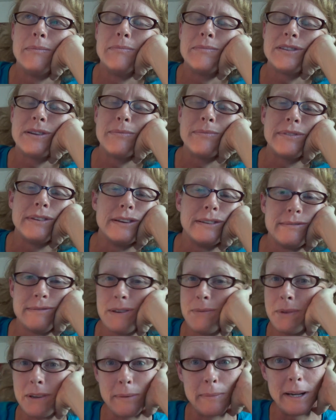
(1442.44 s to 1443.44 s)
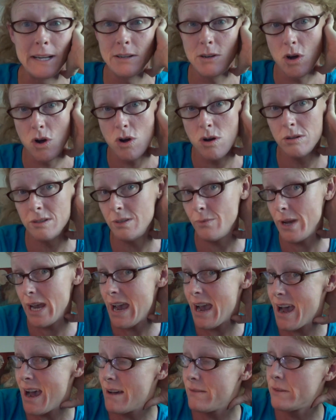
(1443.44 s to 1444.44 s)
something about a dog that we
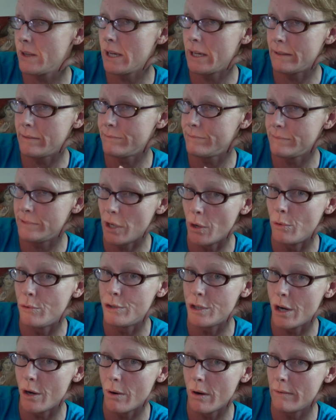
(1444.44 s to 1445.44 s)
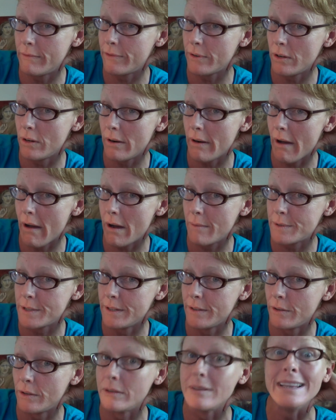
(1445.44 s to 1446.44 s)
have, like Dojo up for
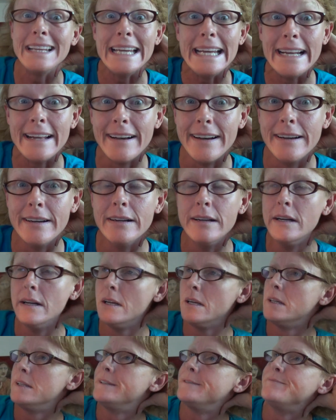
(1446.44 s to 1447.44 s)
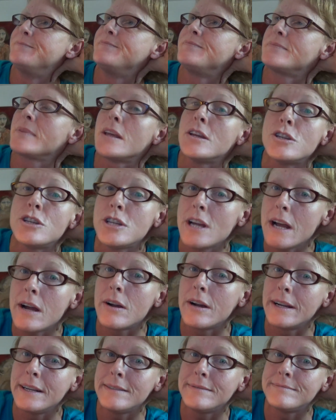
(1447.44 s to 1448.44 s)
adoption or Lita,
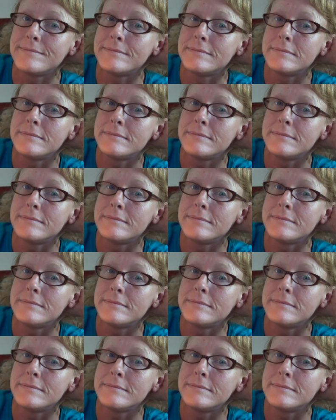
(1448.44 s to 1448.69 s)
share it.